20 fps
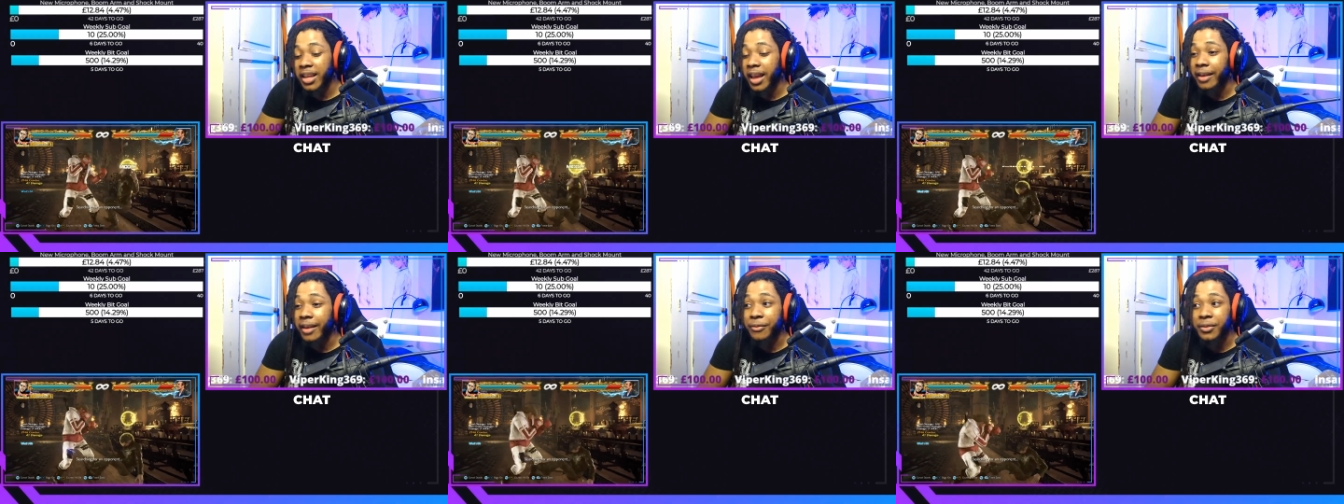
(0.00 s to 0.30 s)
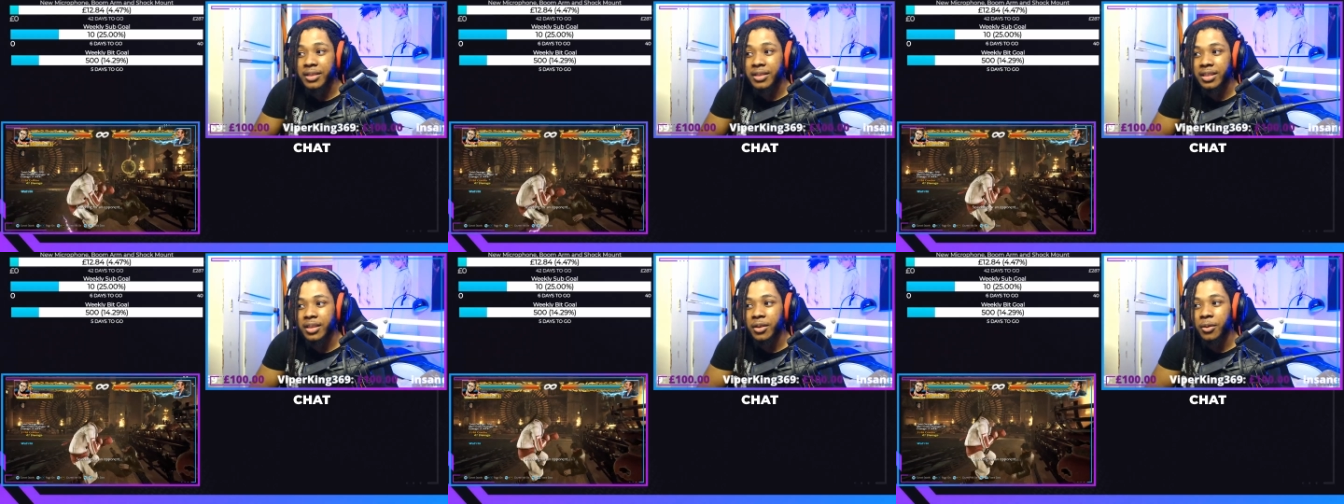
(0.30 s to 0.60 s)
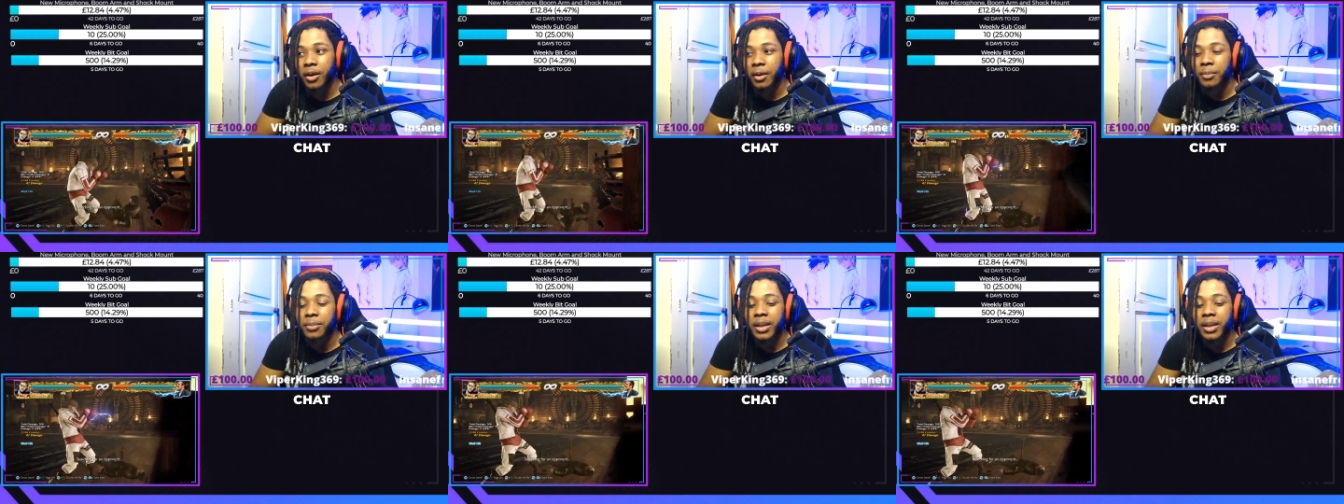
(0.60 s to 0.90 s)
every single
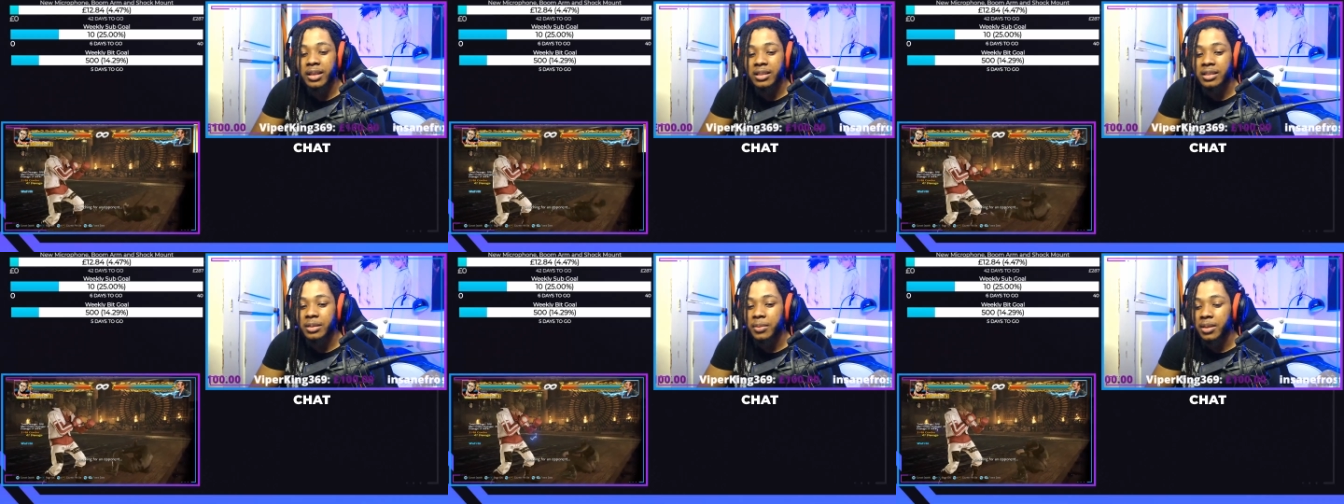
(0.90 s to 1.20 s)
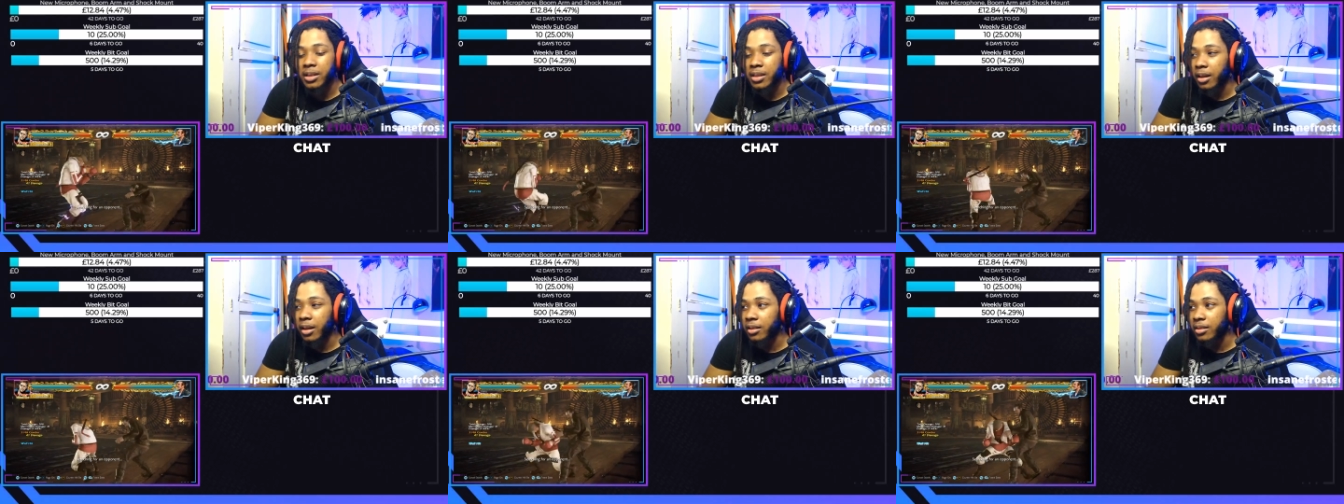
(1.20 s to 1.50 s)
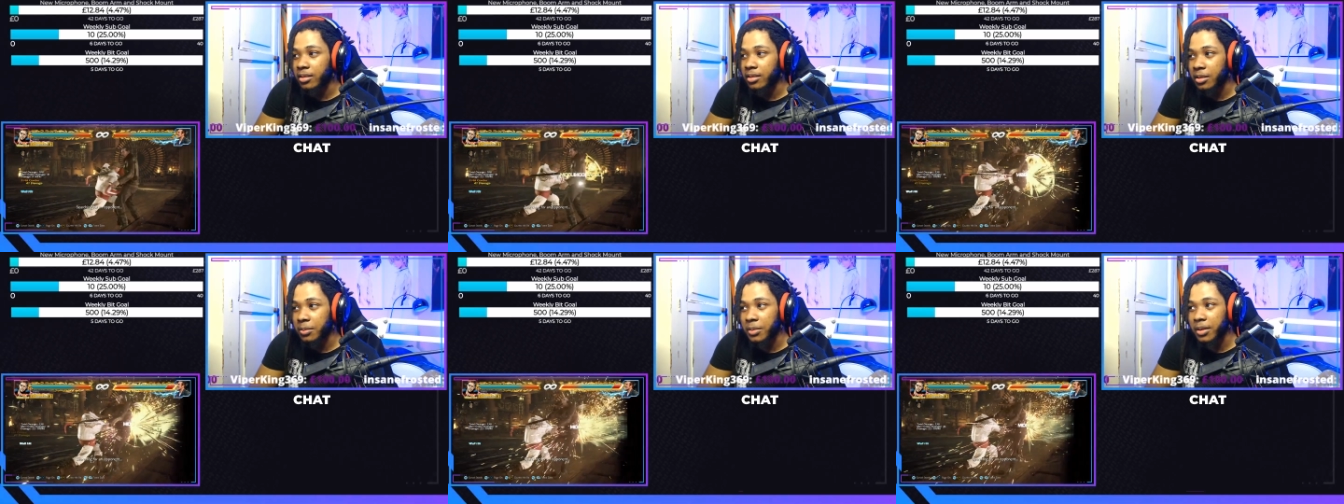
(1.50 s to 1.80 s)
update to be
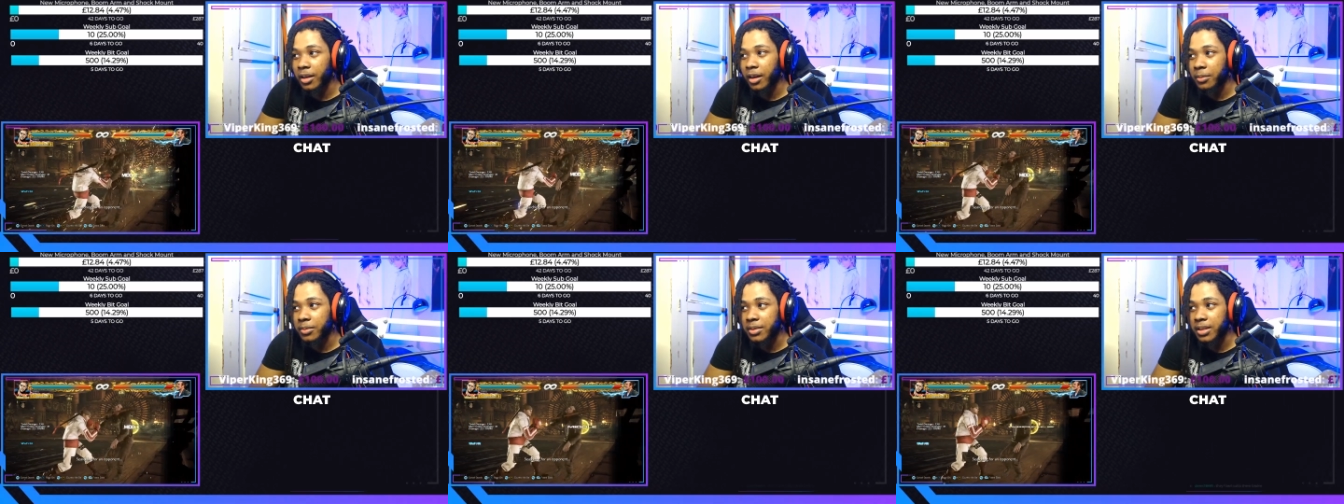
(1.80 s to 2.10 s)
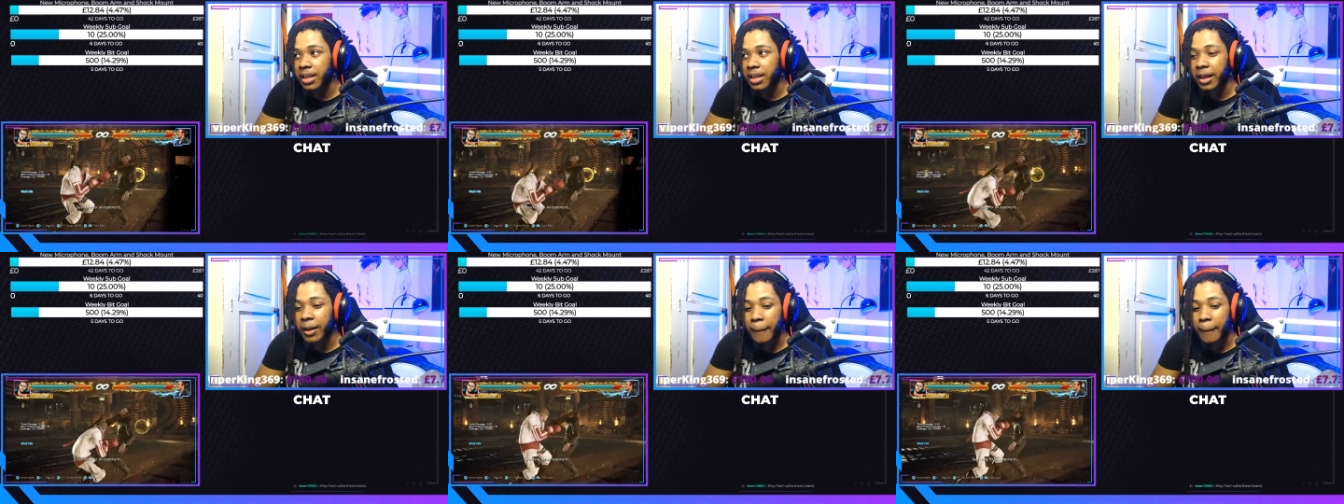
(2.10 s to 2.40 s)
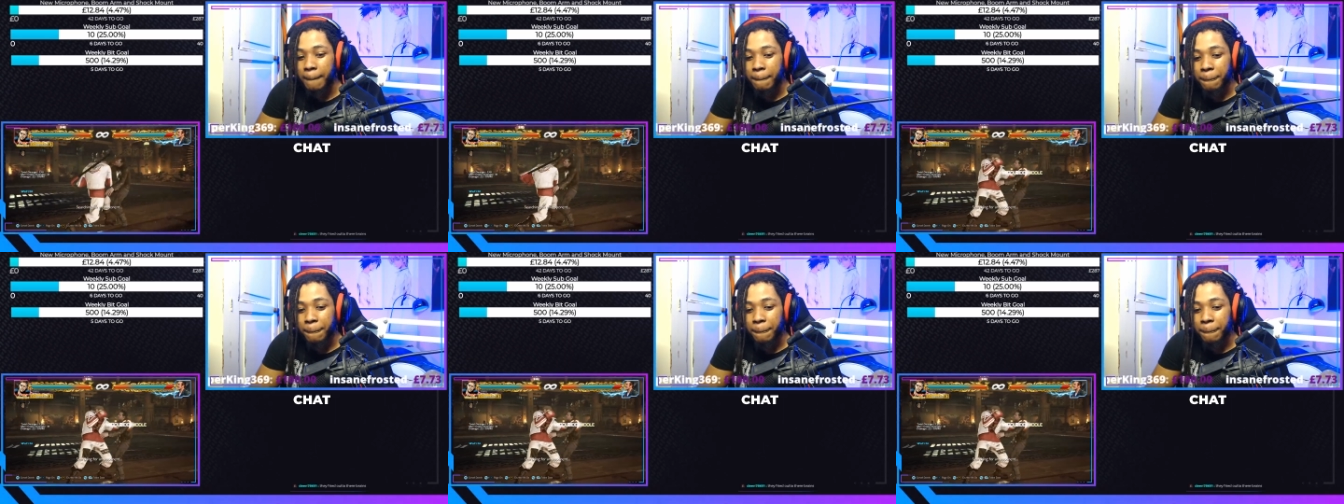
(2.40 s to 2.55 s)
done to be up to date